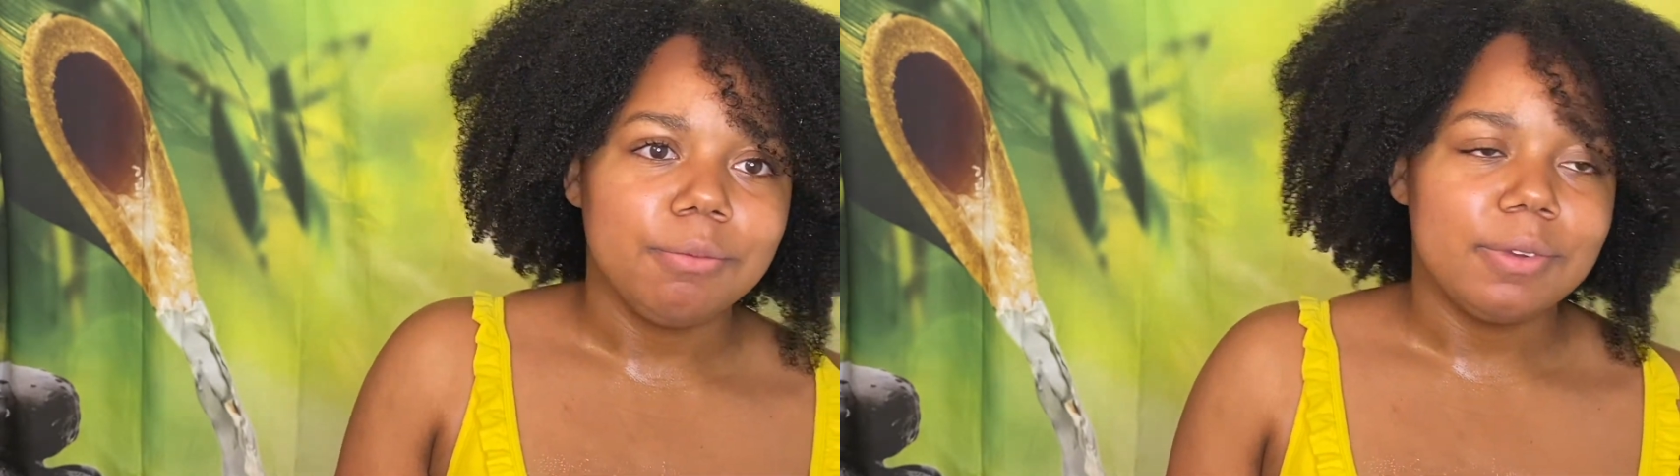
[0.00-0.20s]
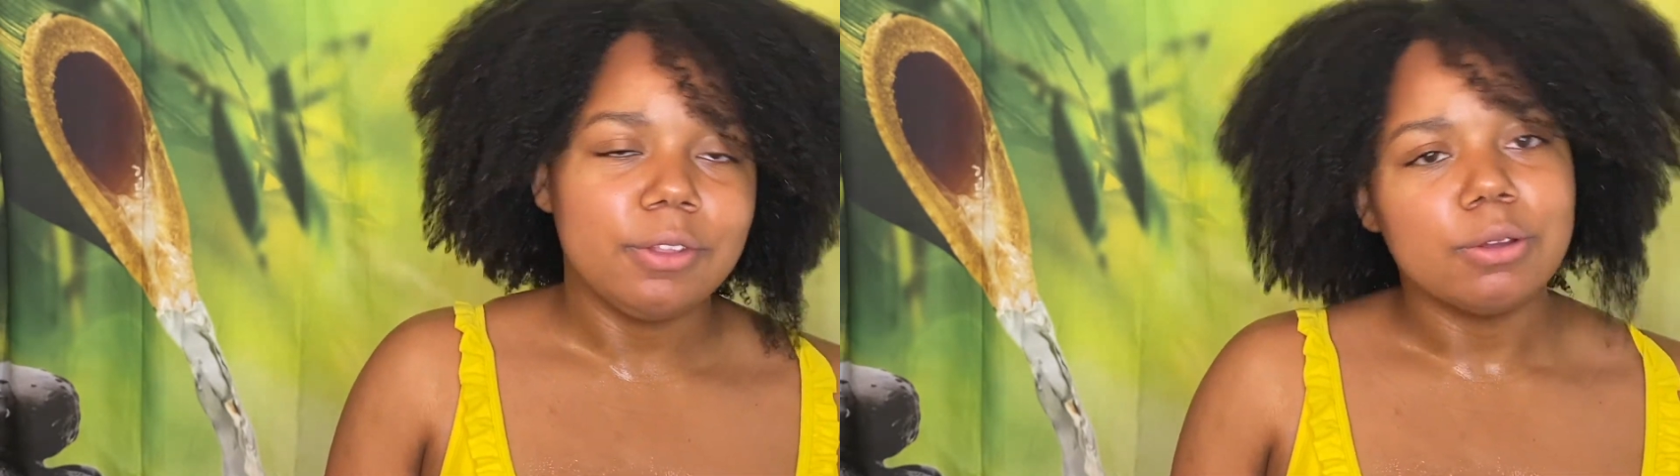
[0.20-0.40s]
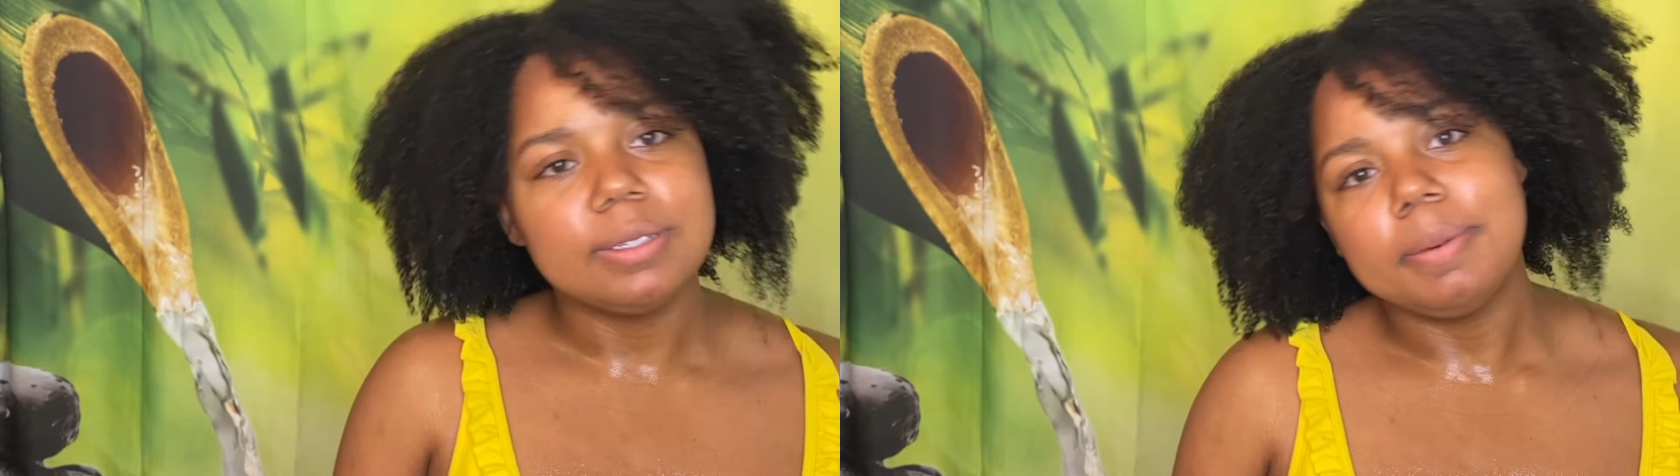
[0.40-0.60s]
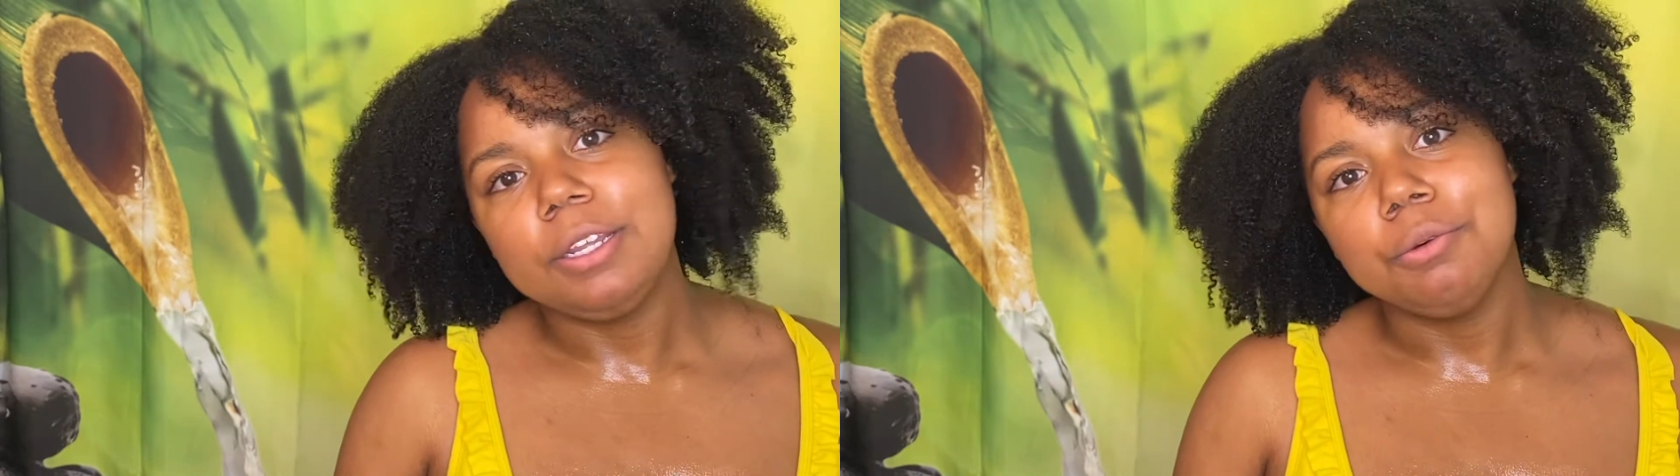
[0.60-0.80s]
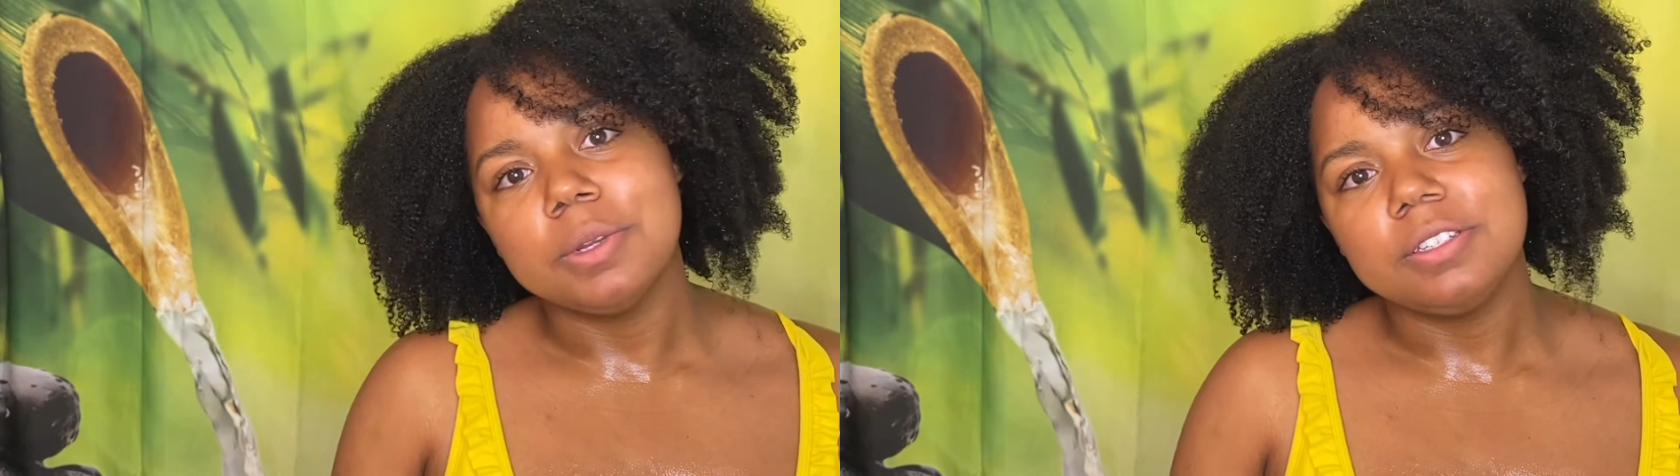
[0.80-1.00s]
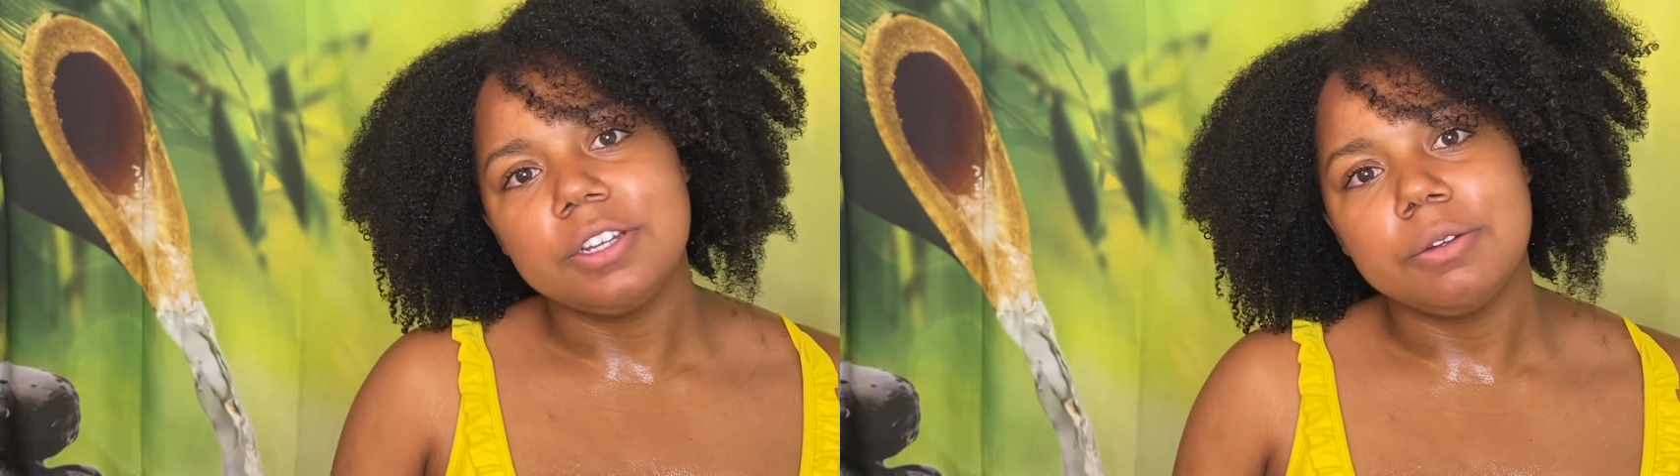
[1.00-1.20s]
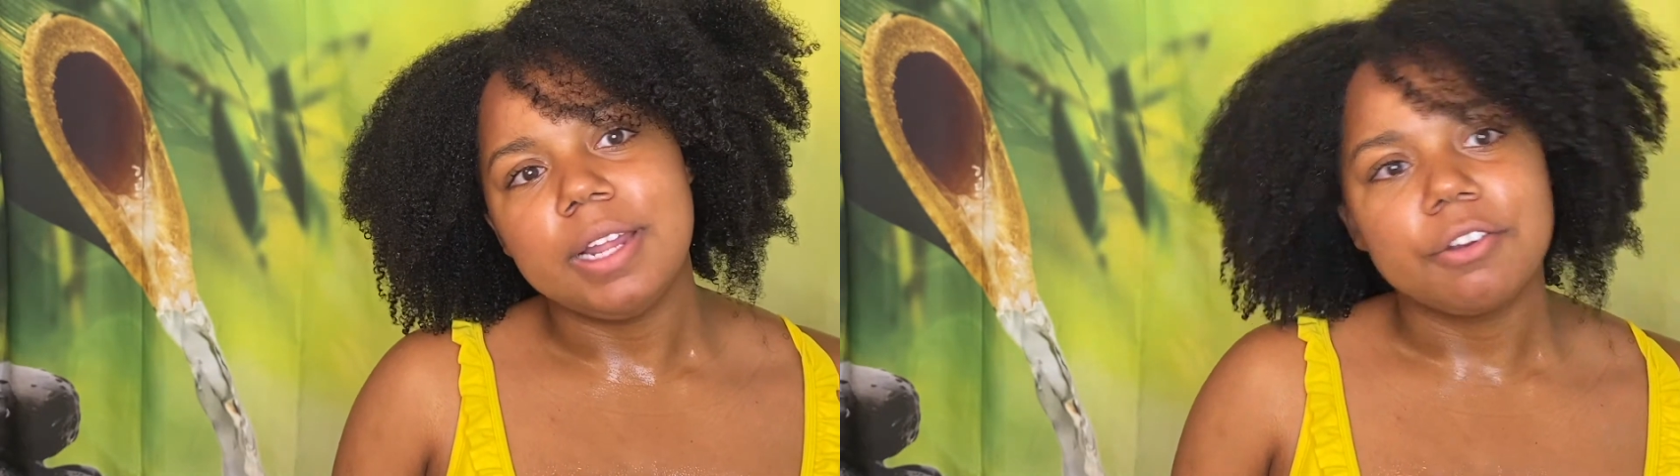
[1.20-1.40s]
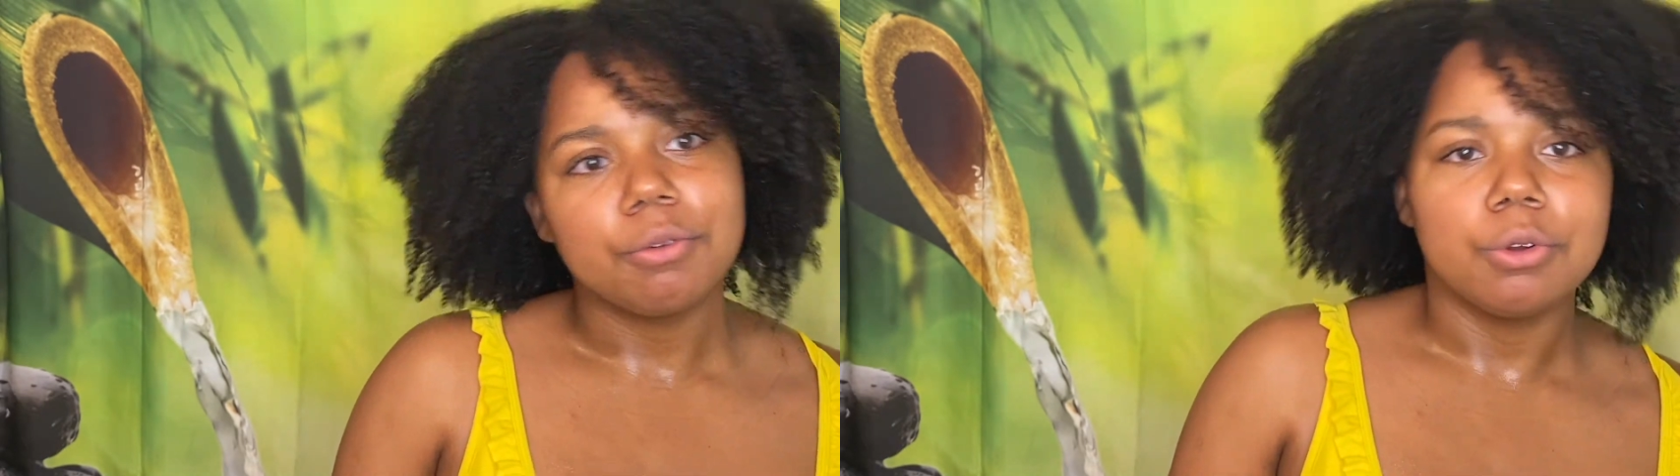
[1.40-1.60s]
You know somebody who wants to go
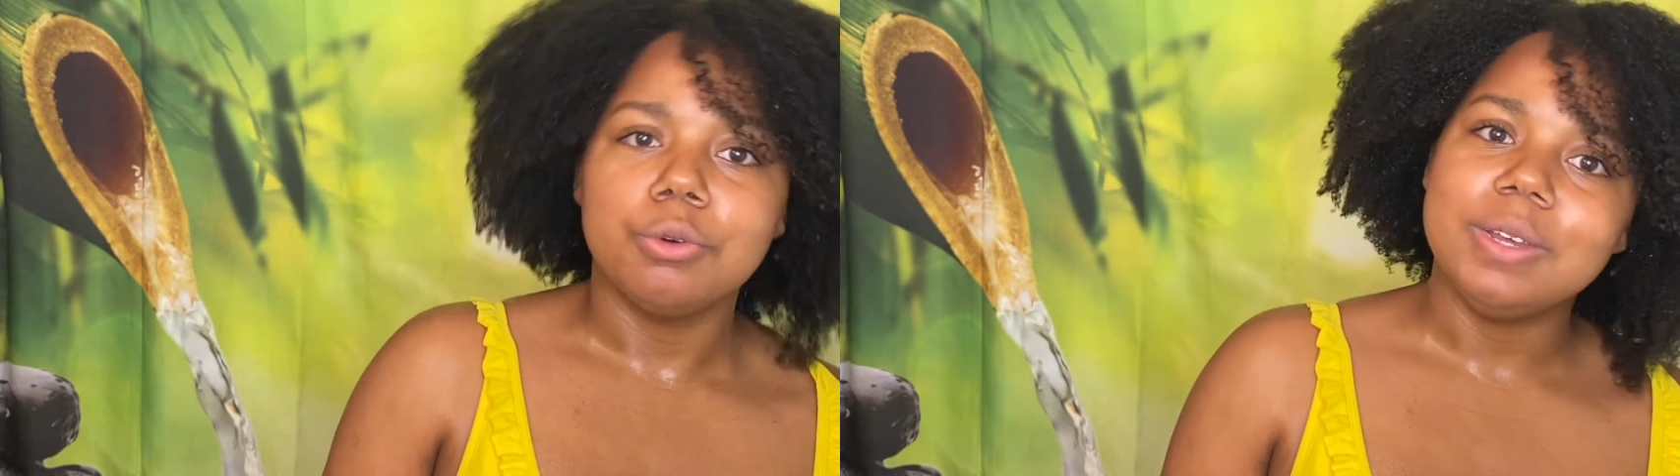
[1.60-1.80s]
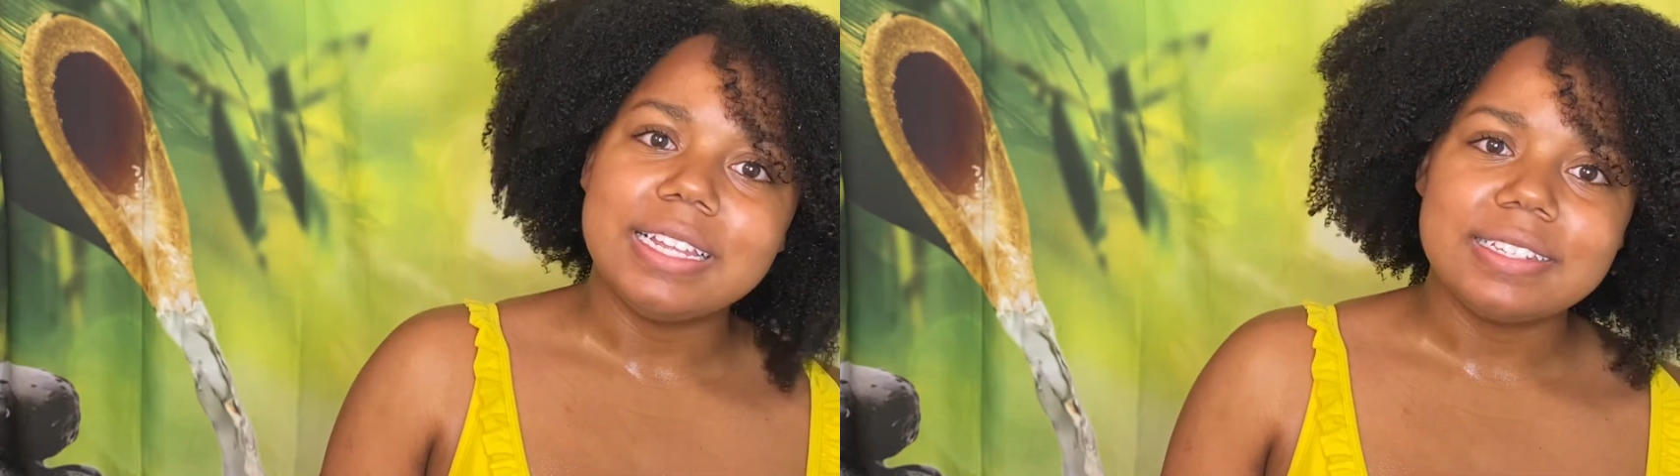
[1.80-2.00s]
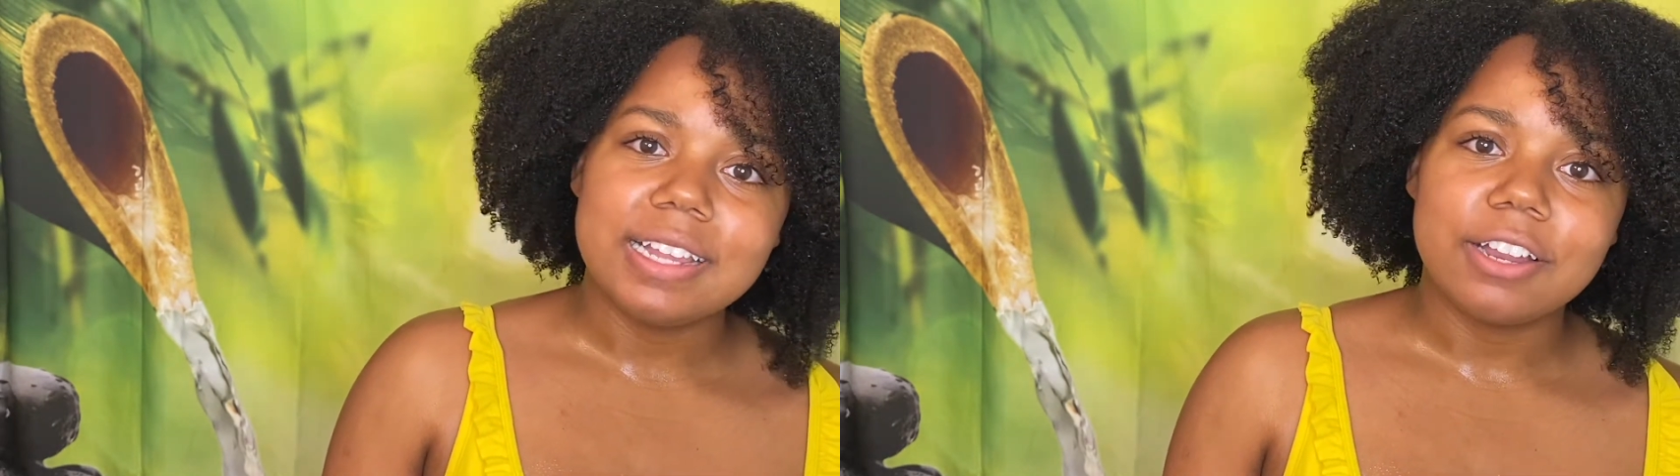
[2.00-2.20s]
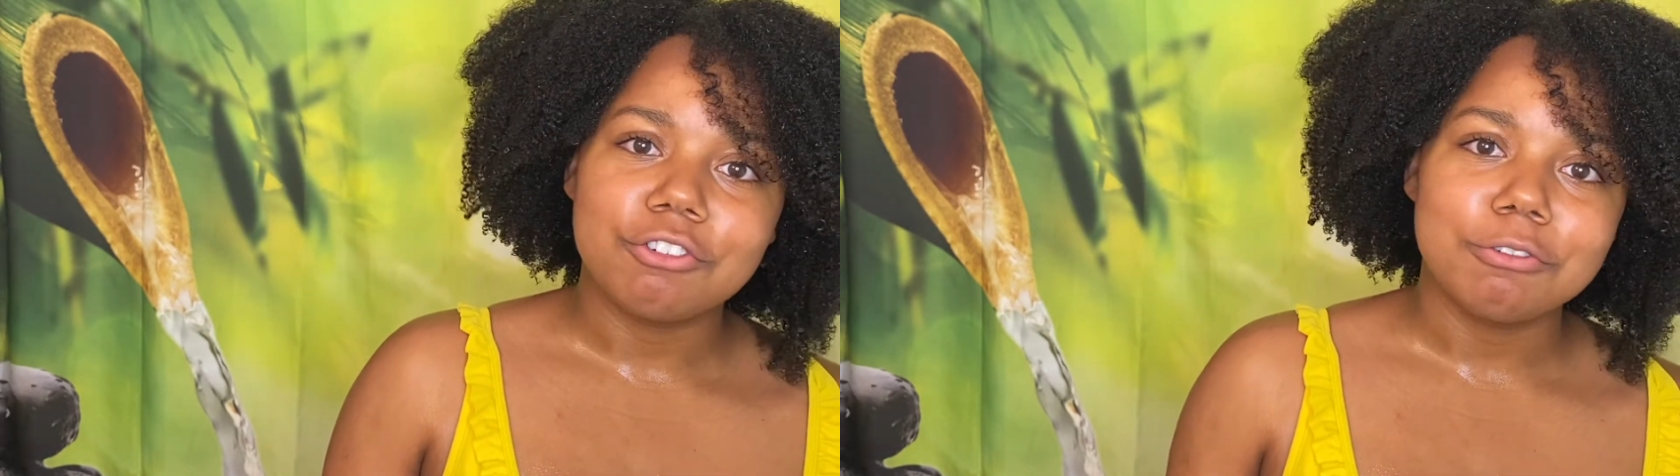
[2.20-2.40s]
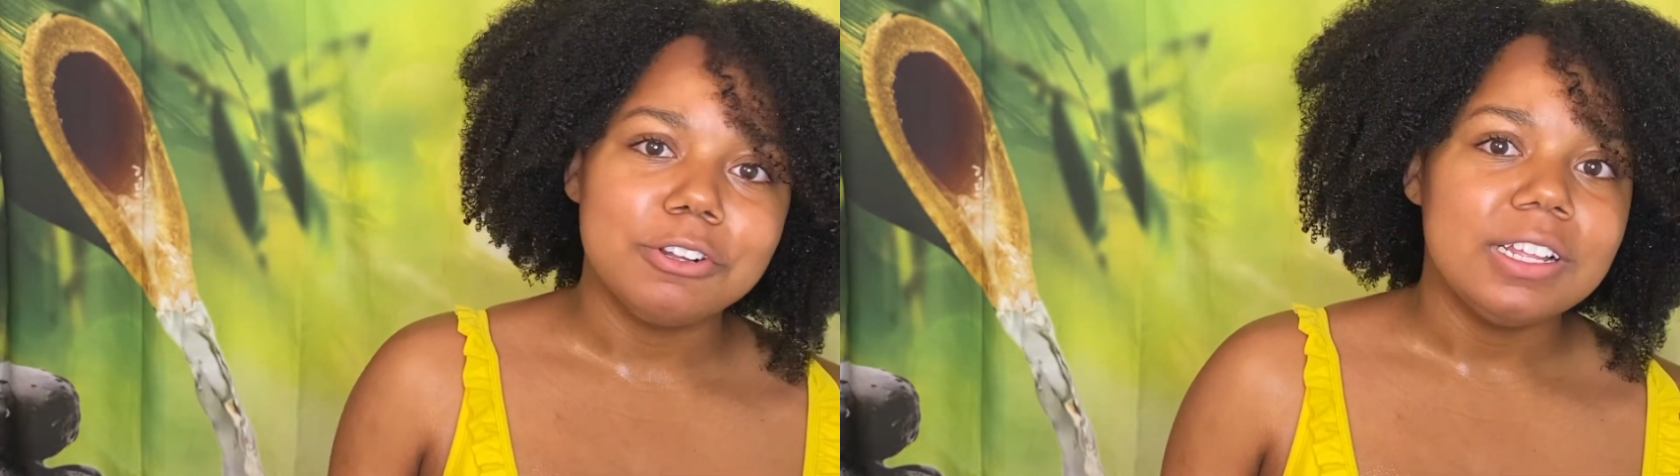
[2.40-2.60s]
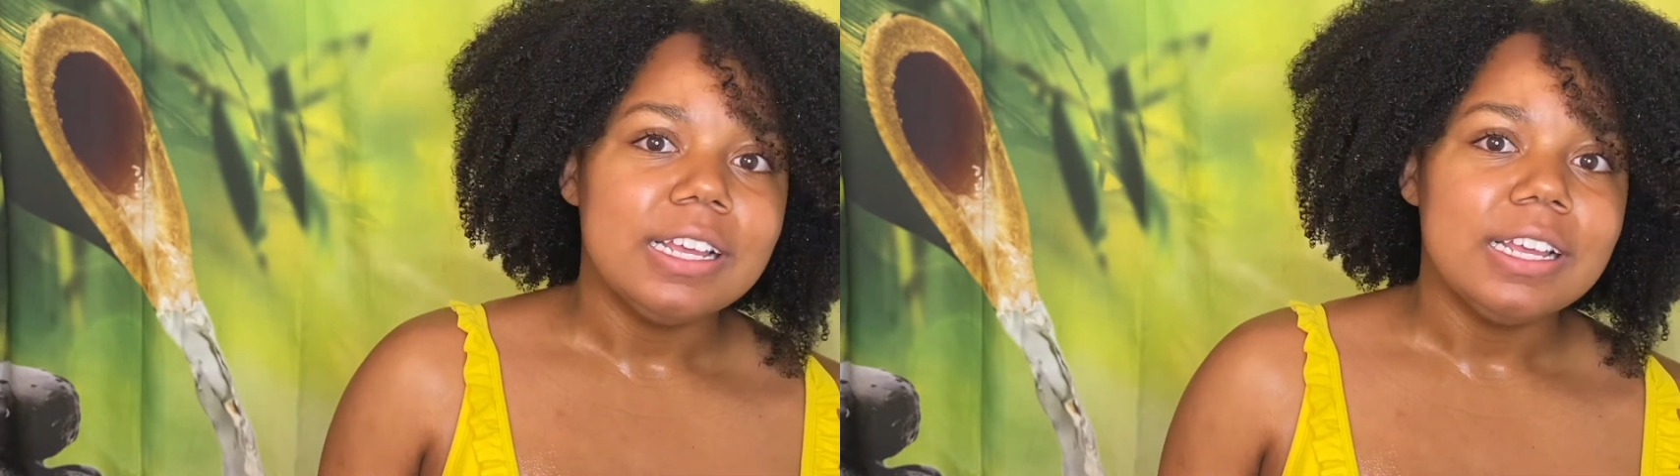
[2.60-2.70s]
natural, who is natural.